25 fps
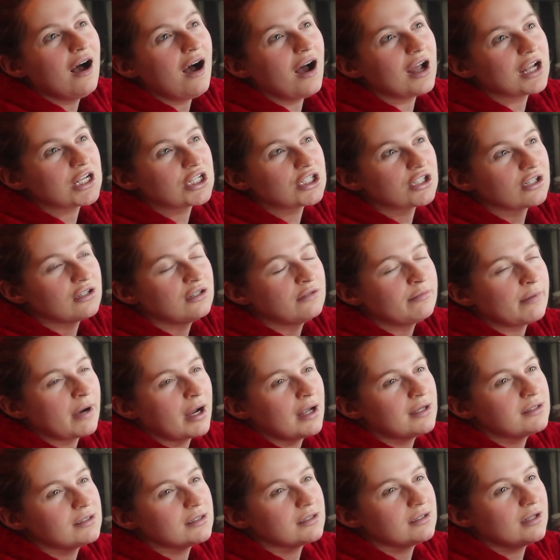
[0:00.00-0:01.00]
I showed
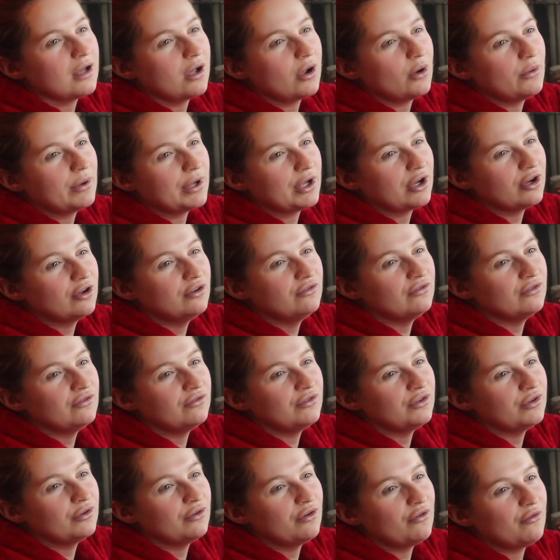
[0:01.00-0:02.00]
Brandon a quick
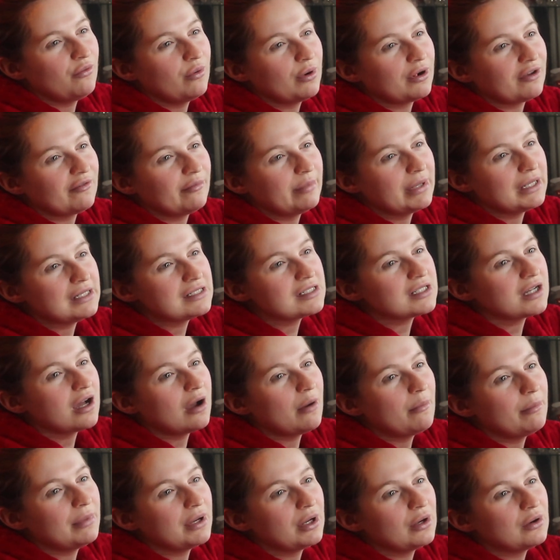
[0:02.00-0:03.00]
overview of what I picked
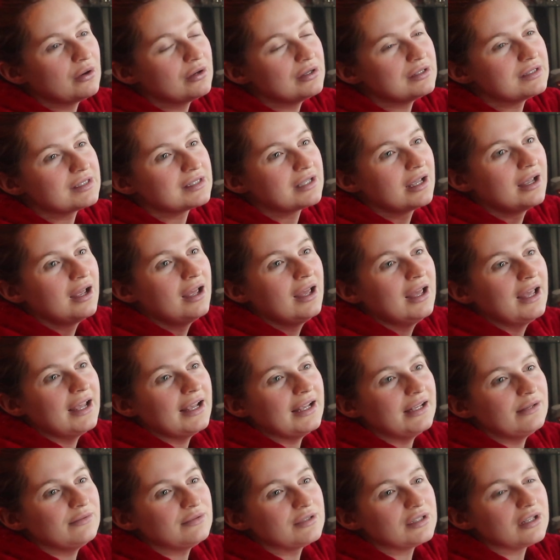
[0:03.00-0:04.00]
up, because
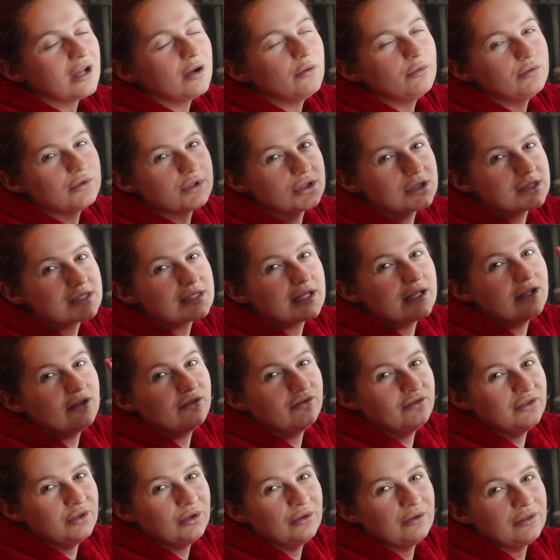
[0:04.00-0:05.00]
he was like, we'll just get a
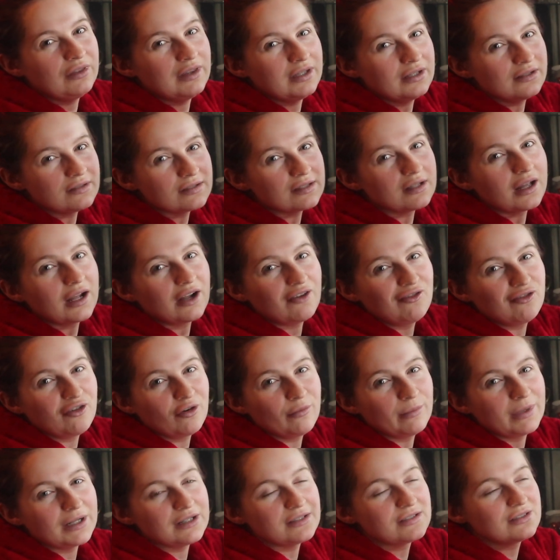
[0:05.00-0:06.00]
few things like
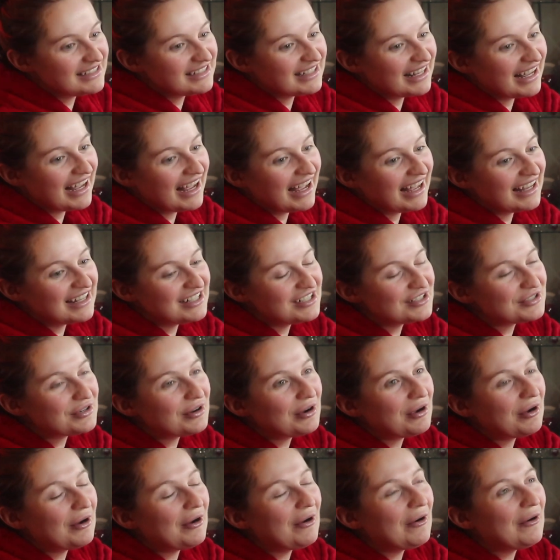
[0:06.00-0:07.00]
from us. And
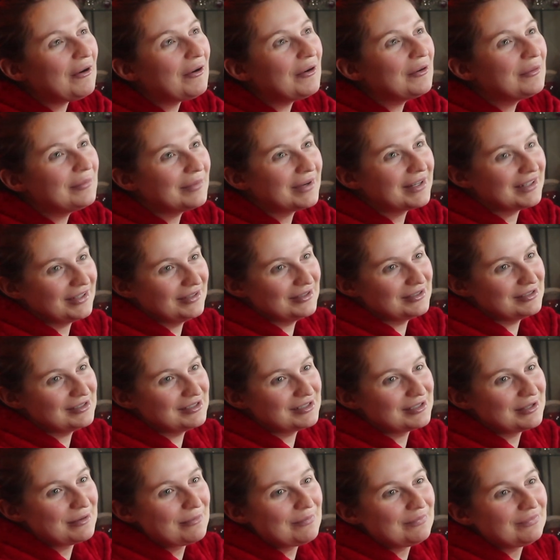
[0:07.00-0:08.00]
oh my
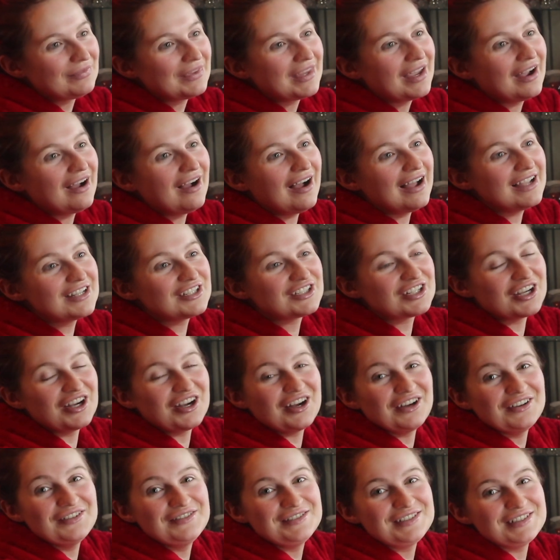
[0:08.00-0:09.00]
god, I
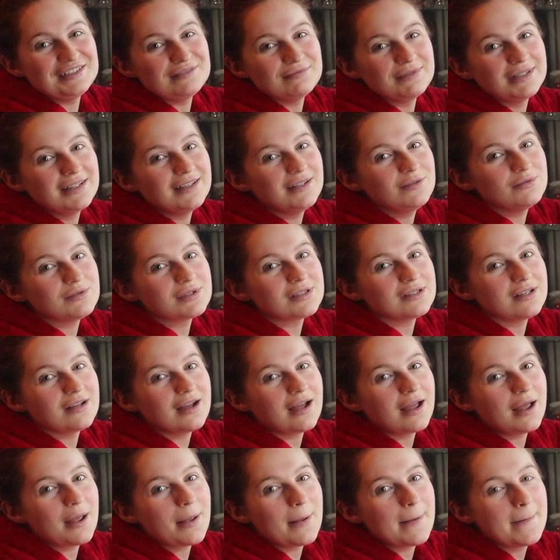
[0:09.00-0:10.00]
showed him and he was
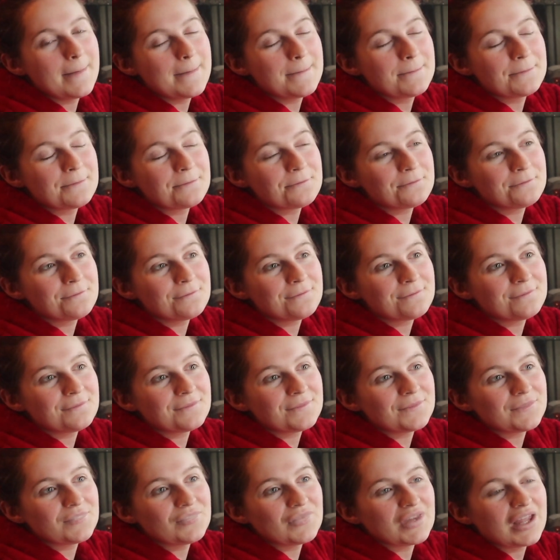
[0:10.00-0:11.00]
like,
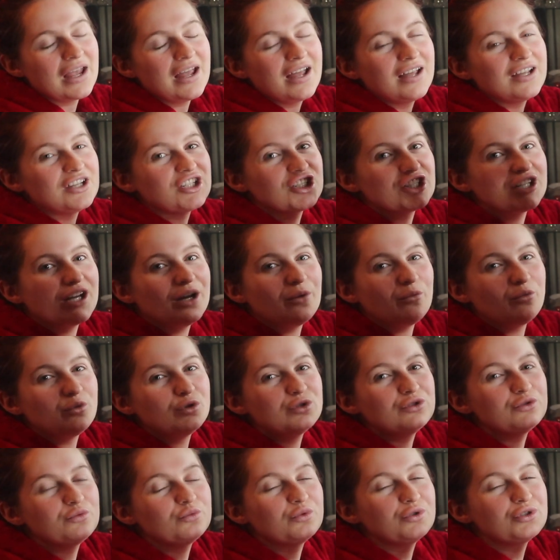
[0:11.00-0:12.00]
Sham,
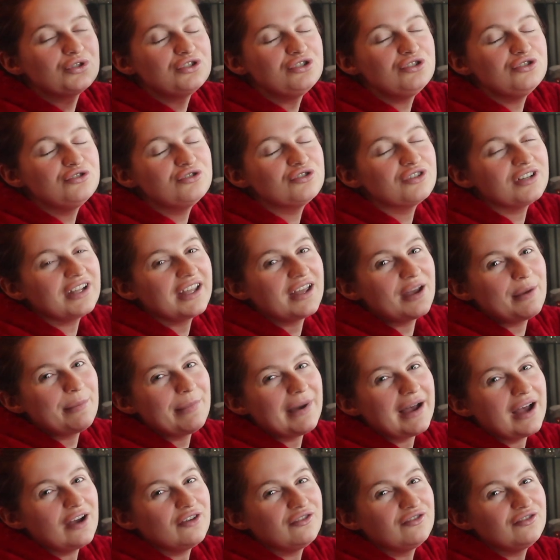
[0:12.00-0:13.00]
what do you not get
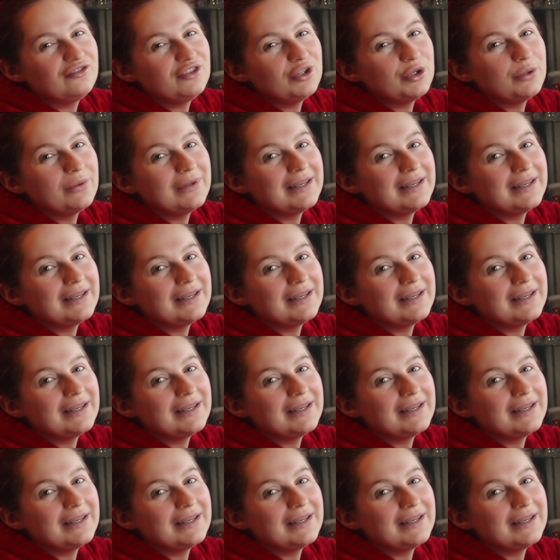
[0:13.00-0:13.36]
about a few